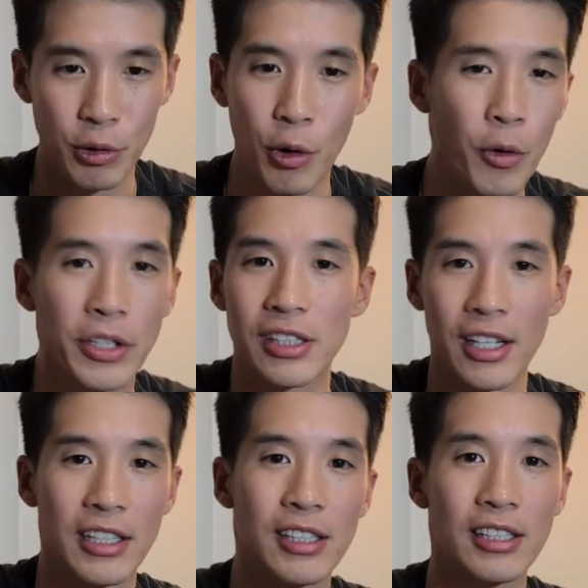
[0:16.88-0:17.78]
who always
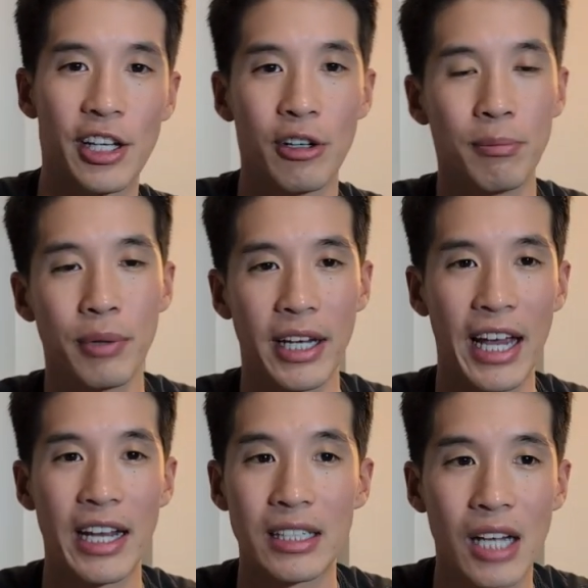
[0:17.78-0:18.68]
slices, they don't play
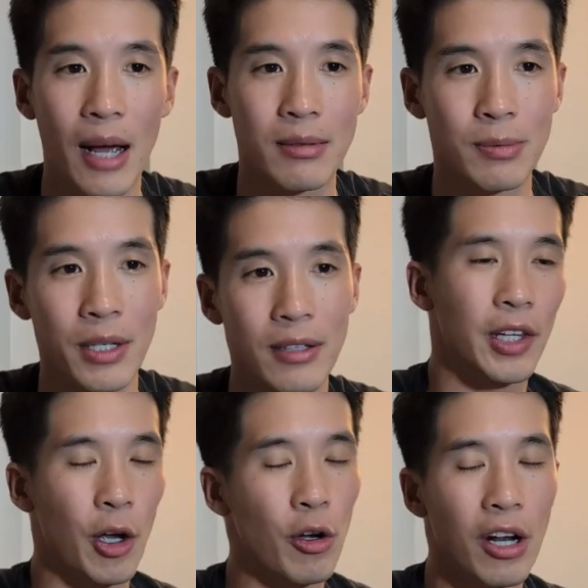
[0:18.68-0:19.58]
any topspin.
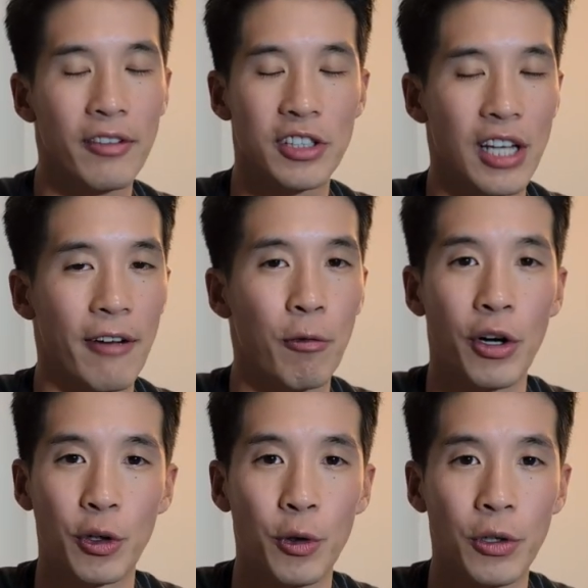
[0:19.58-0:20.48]
They all kind of just have
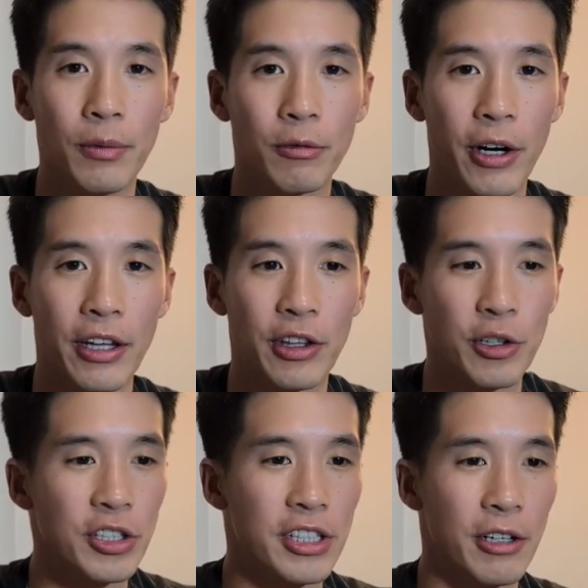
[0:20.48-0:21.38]
one goal, right? They're
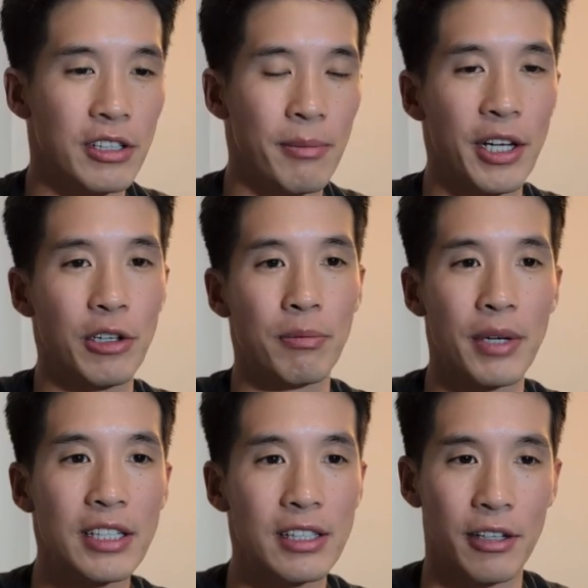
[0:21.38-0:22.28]
just there to make you
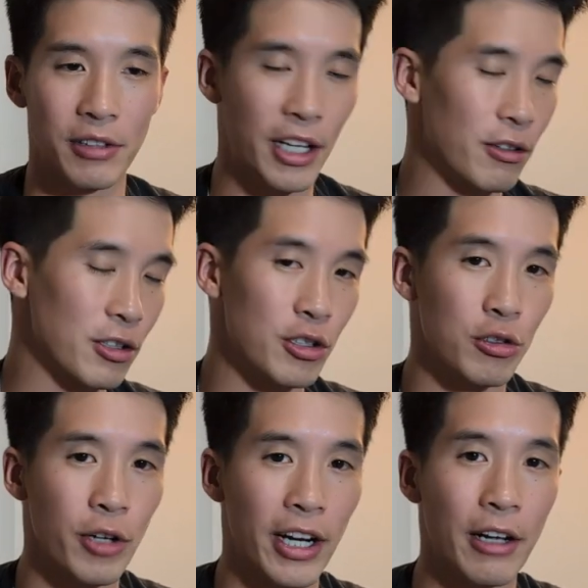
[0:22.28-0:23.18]
miss. They're there to
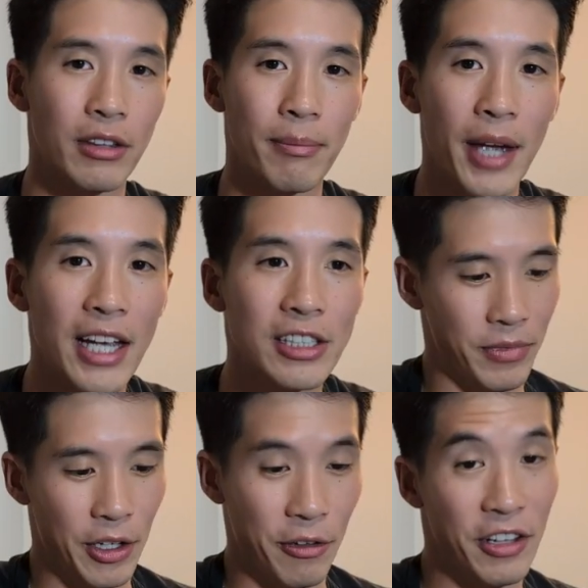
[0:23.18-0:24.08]
drag out the match.
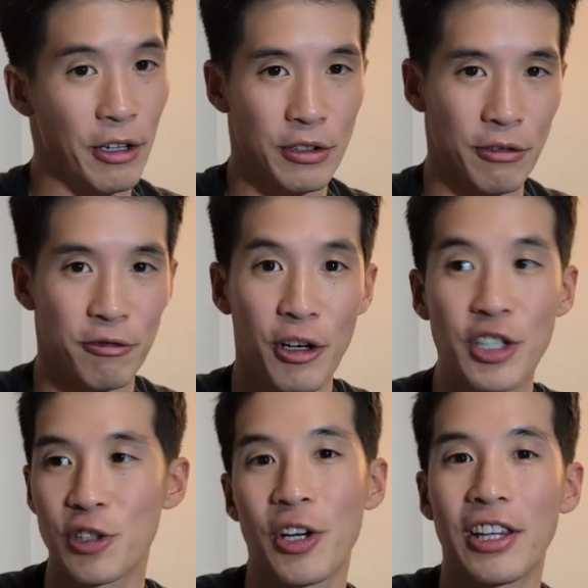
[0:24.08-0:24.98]
They're there to
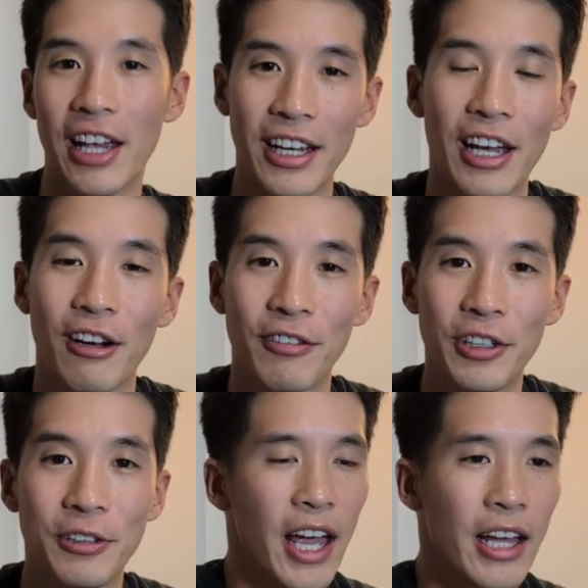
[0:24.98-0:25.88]
frustrate the heck out of
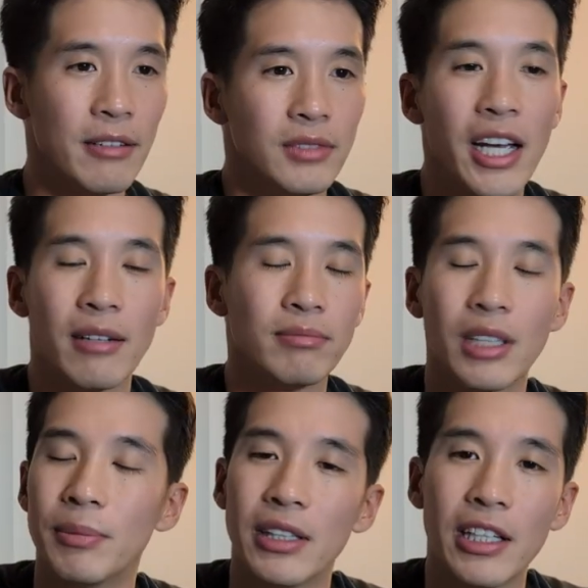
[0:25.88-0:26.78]
you. And yeah,
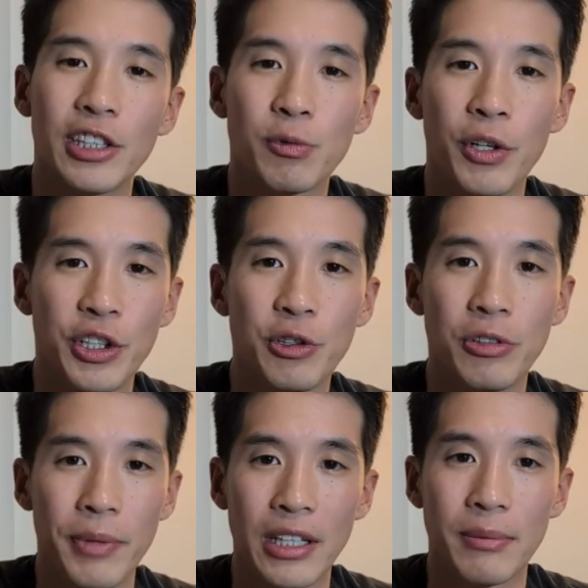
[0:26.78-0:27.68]
I mean, they just want you
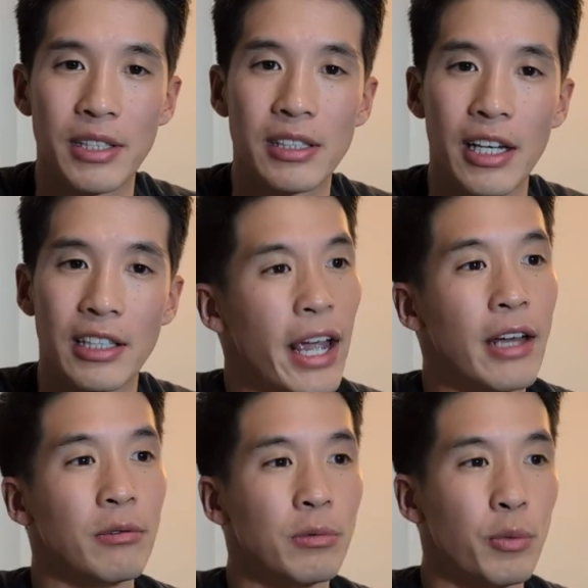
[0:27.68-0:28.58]
to make the mistakes.
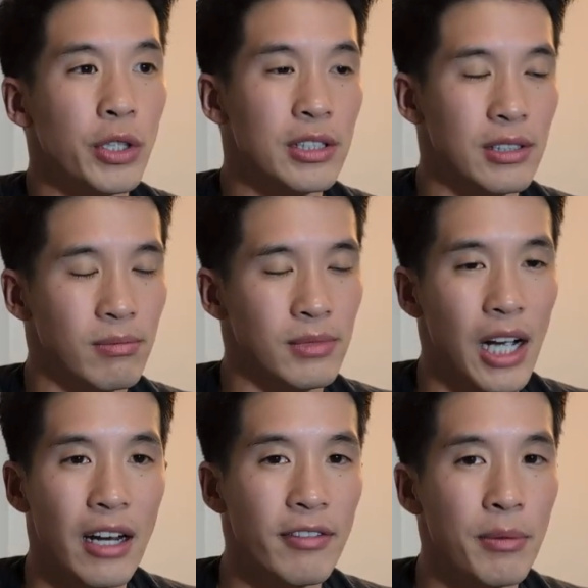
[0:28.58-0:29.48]
And what's
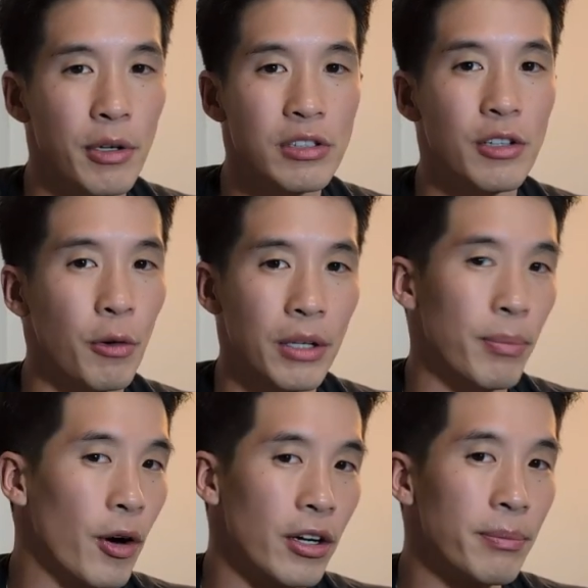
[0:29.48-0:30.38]
kind of the most annoying
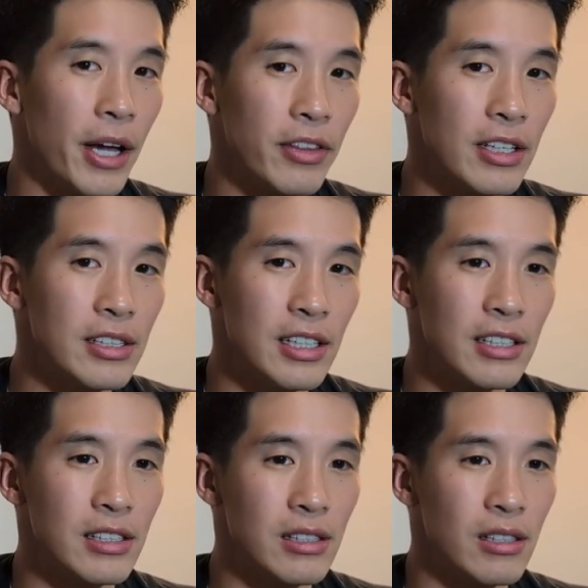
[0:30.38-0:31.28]
part about this
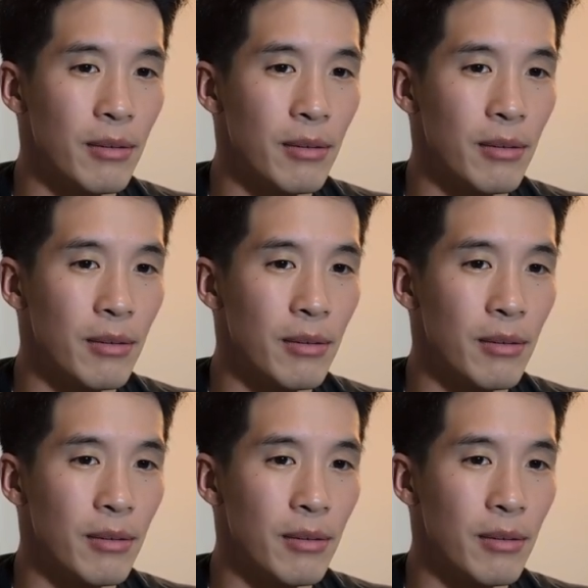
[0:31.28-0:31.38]
is the